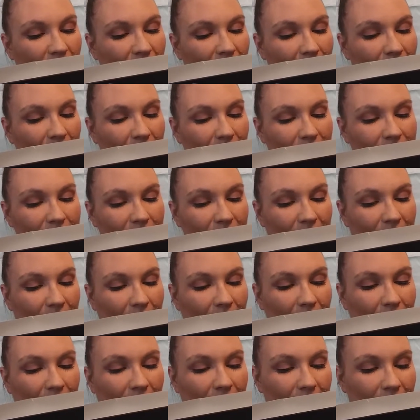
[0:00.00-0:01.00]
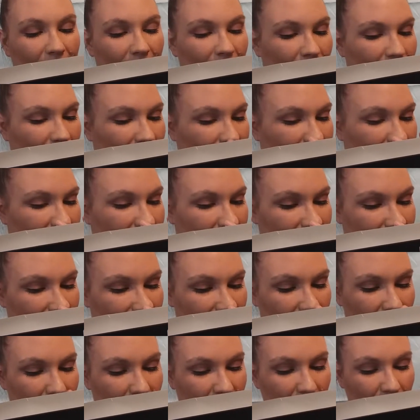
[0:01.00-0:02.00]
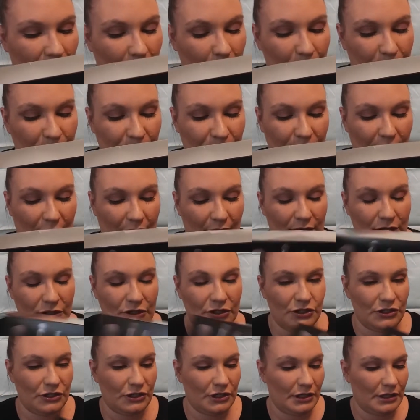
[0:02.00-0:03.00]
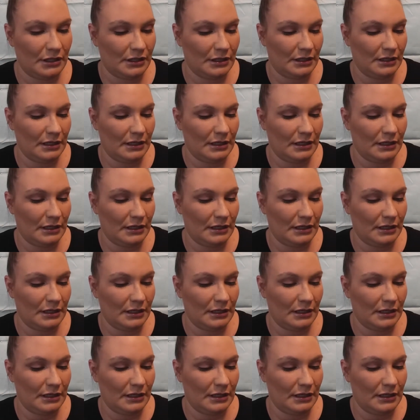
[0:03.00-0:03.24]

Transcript: and a C brush.